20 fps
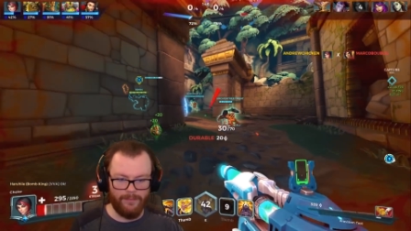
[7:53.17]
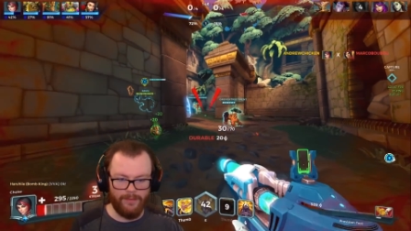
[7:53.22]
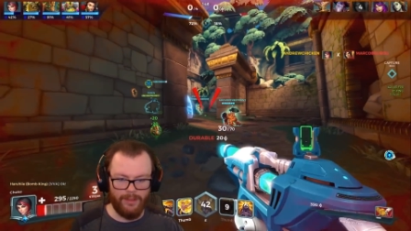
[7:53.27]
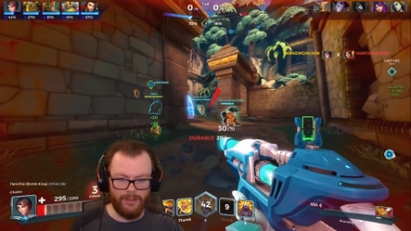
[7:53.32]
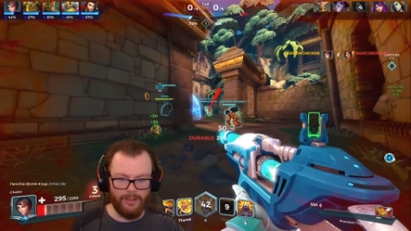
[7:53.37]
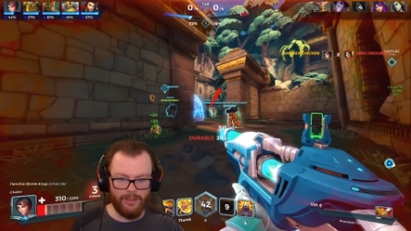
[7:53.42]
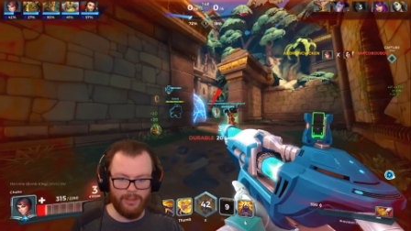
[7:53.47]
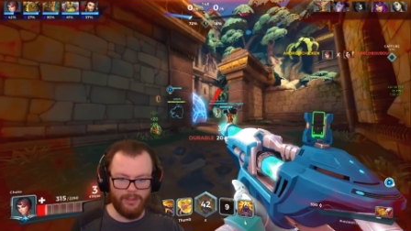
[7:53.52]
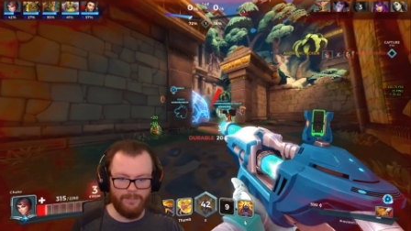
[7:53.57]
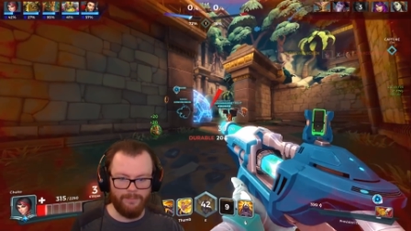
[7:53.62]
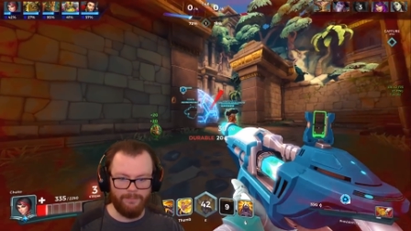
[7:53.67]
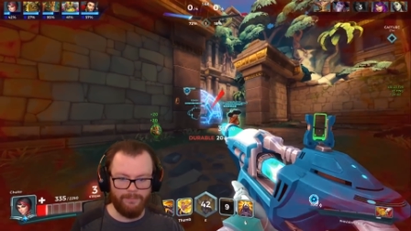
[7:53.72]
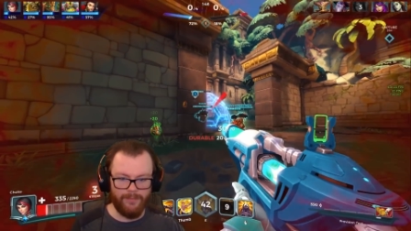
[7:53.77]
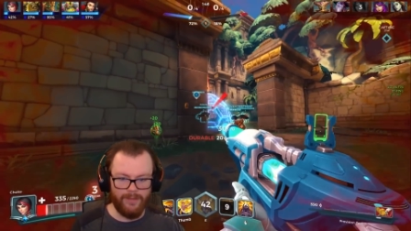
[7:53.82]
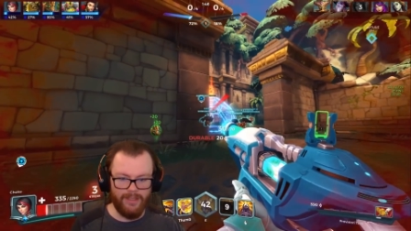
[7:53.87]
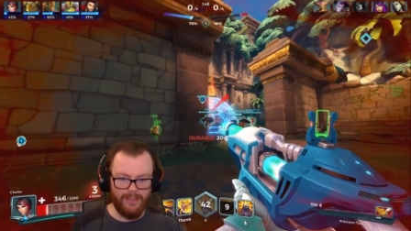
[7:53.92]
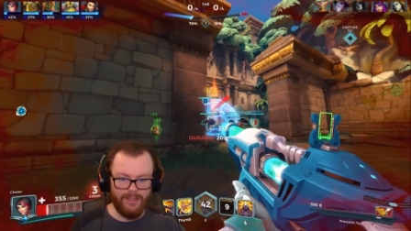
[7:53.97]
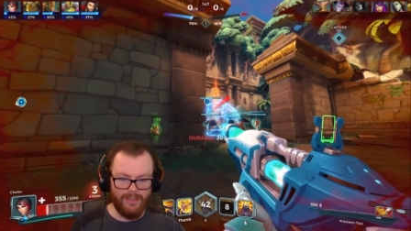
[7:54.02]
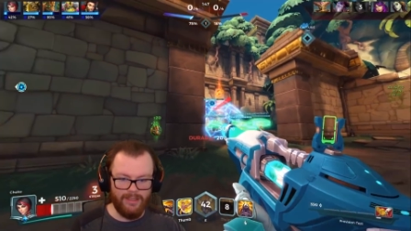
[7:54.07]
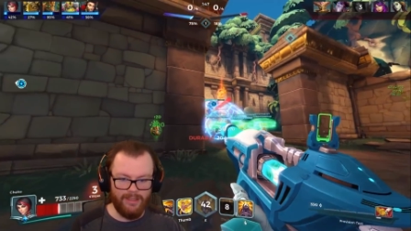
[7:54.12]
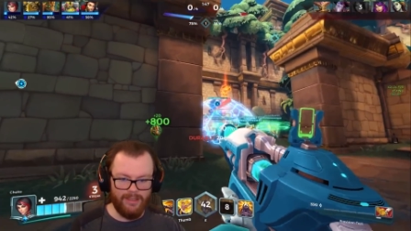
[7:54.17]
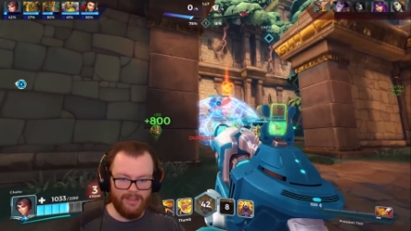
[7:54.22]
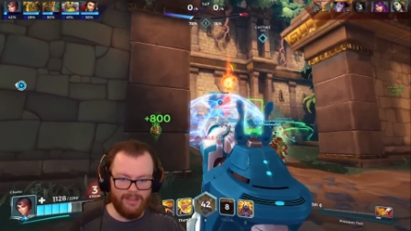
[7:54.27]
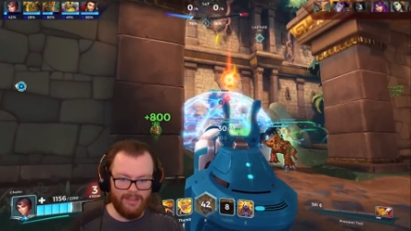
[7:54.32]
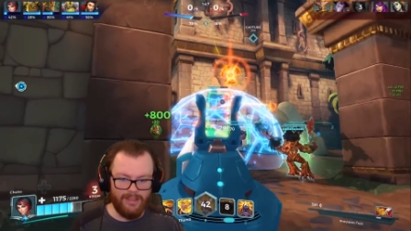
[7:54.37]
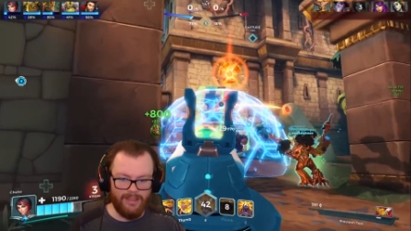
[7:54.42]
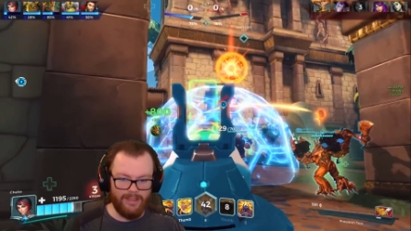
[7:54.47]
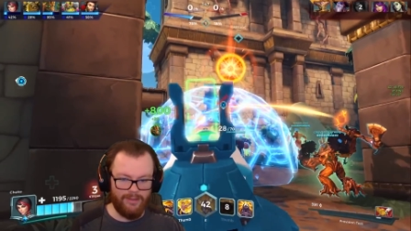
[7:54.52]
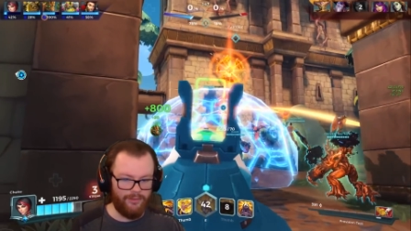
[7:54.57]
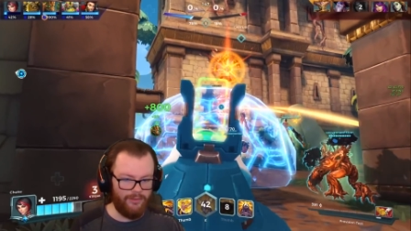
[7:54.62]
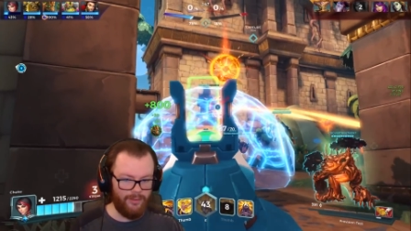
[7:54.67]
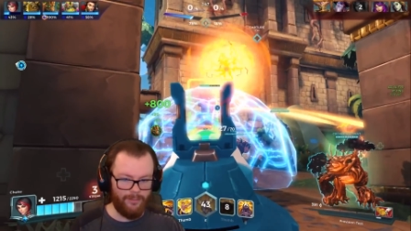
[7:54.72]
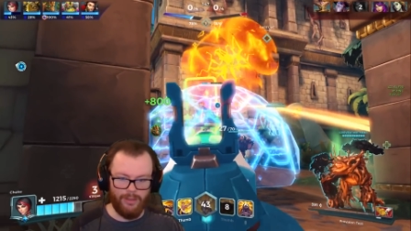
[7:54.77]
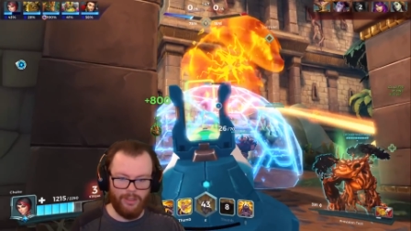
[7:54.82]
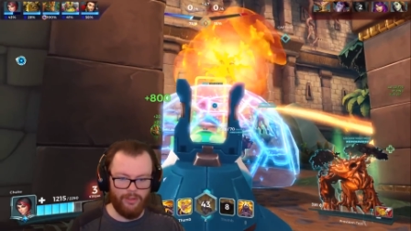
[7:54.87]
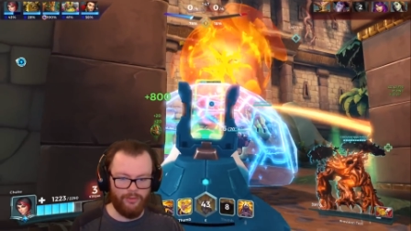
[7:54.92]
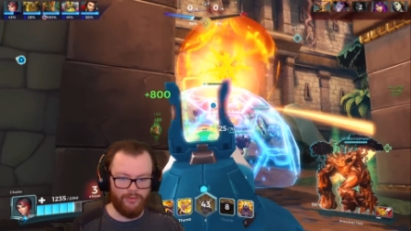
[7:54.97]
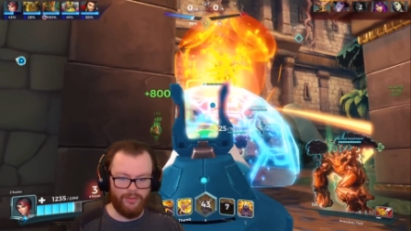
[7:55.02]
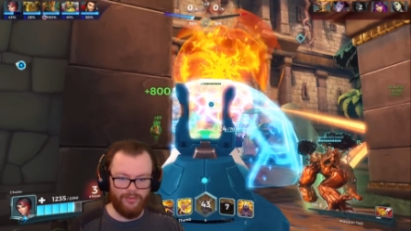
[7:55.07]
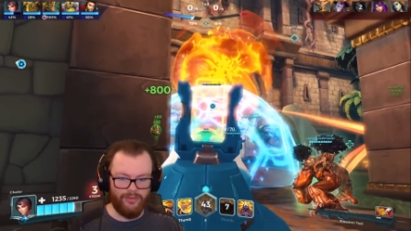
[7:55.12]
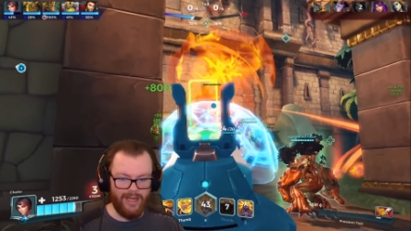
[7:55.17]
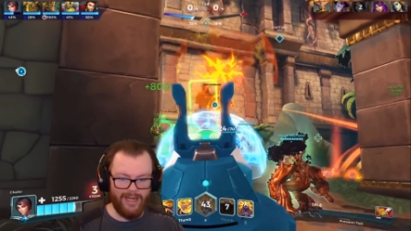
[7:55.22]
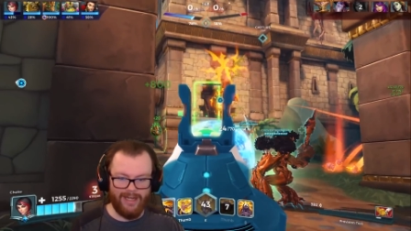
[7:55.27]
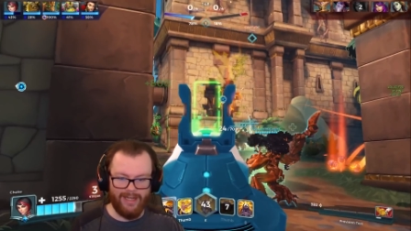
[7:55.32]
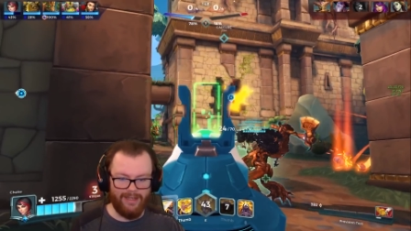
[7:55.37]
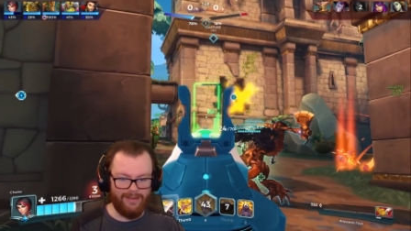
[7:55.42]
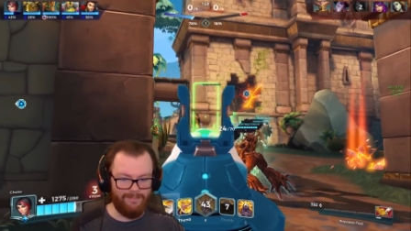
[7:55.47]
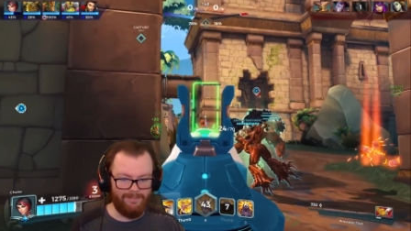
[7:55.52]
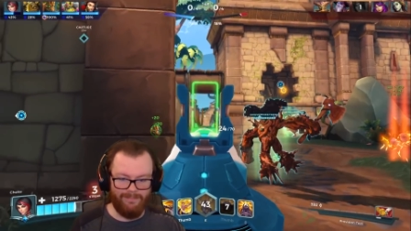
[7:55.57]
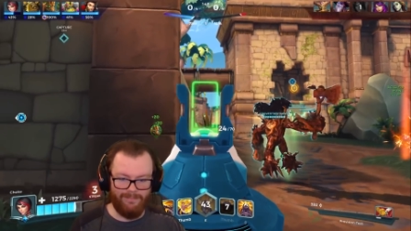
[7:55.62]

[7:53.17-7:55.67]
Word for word: you know, someone else can take it.